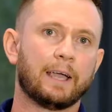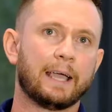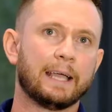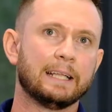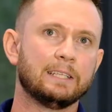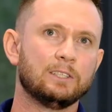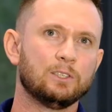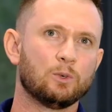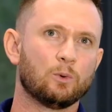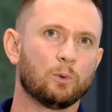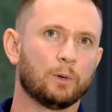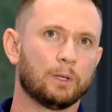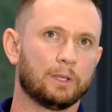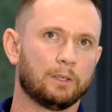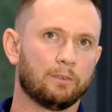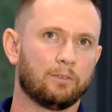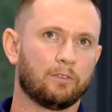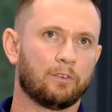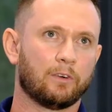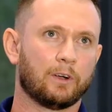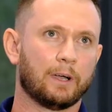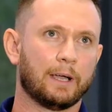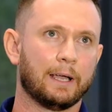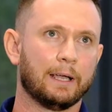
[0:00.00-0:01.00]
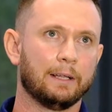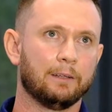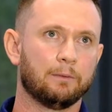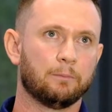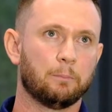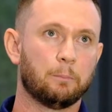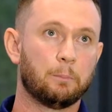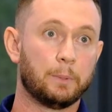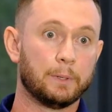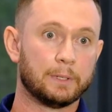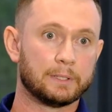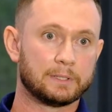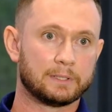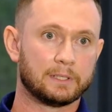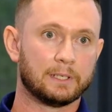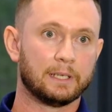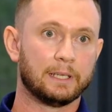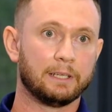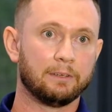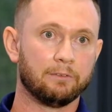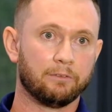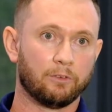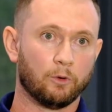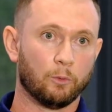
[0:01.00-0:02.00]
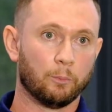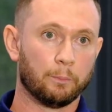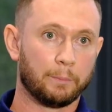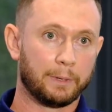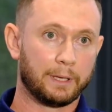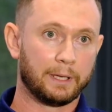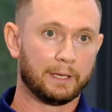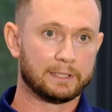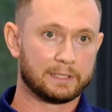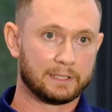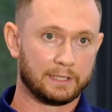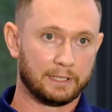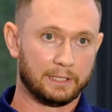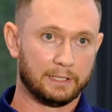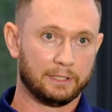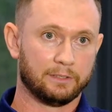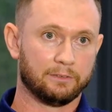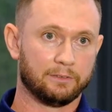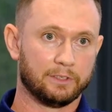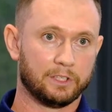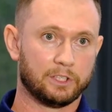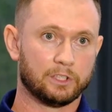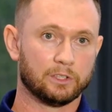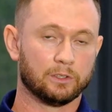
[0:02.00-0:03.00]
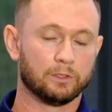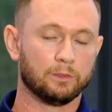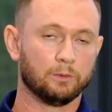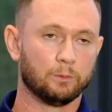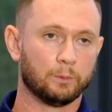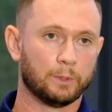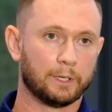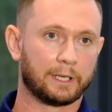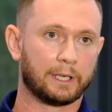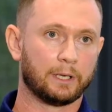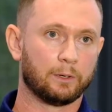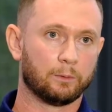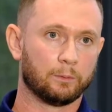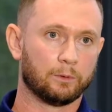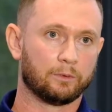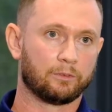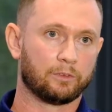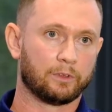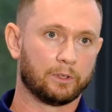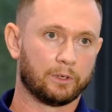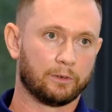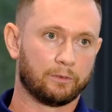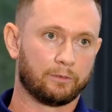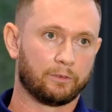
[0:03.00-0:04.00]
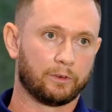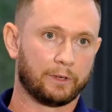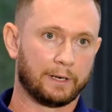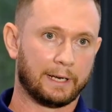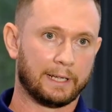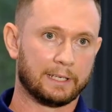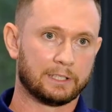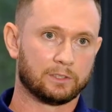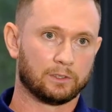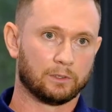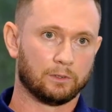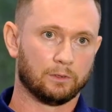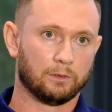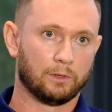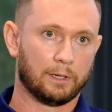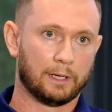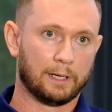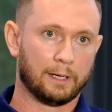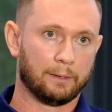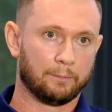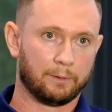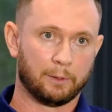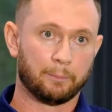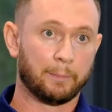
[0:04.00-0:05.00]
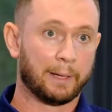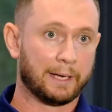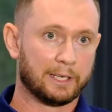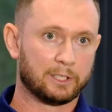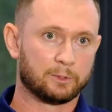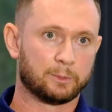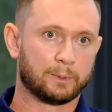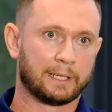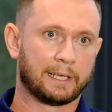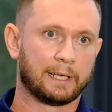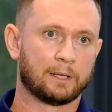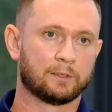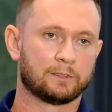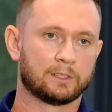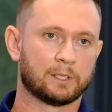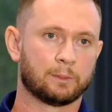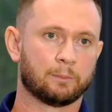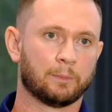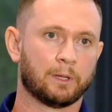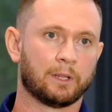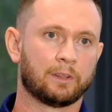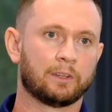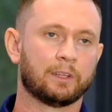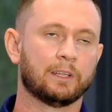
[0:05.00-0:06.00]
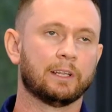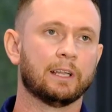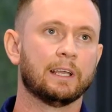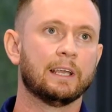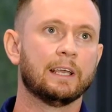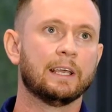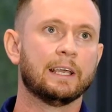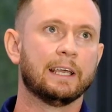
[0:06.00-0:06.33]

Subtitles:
I had to quantify it, personally, for me as an individual working with the financial, the management account at month end,